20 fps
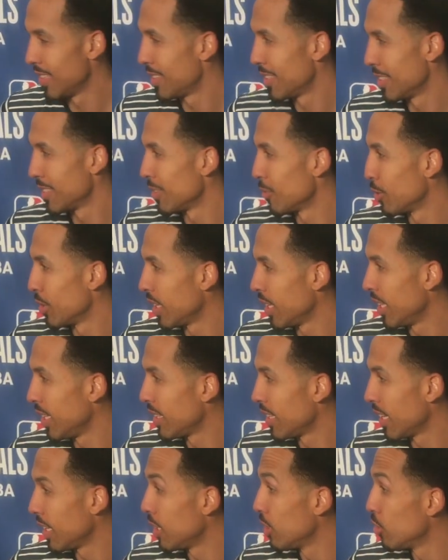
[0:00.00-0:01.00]
this isn't really
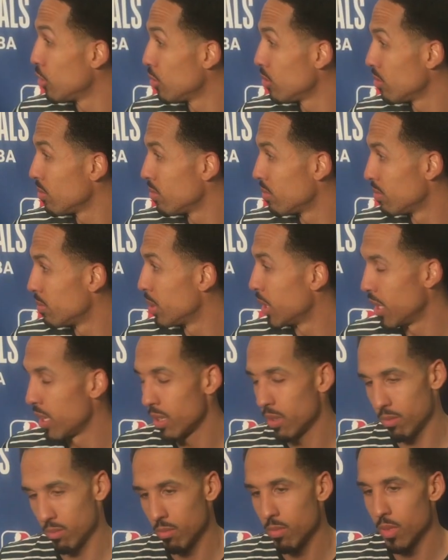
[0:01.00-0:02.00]
anything new,
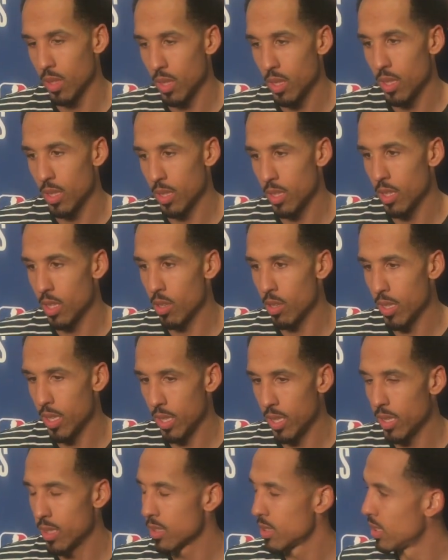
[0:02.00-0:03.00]
but you know,
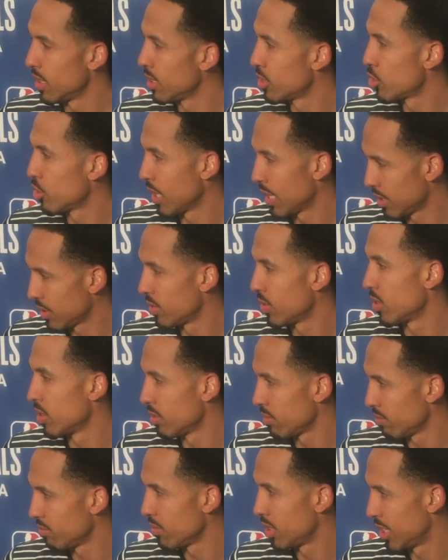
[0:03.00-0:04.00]
it is a
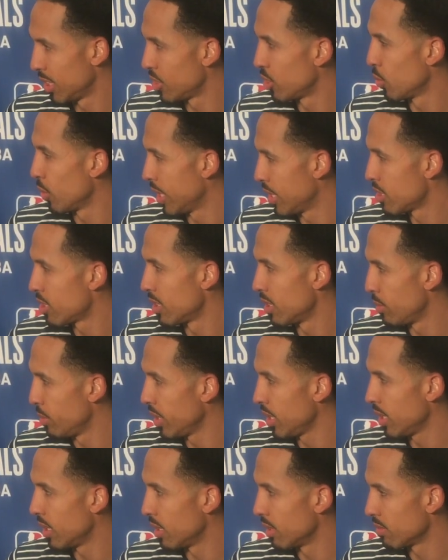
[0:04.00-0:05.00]
stressful situation to
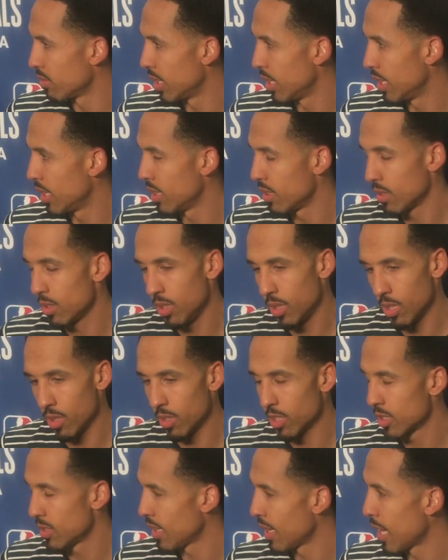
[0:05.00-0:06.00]
be in. And, you
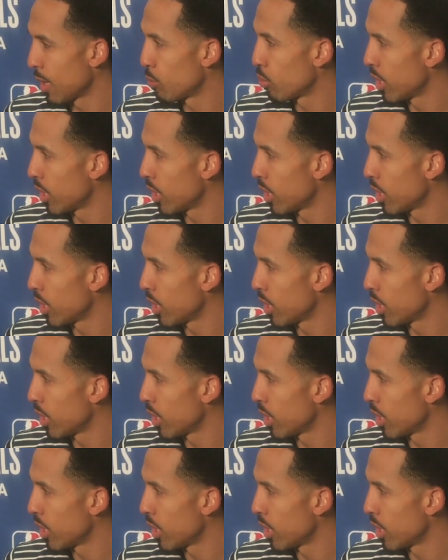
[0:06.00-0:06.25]
know, there's a lot of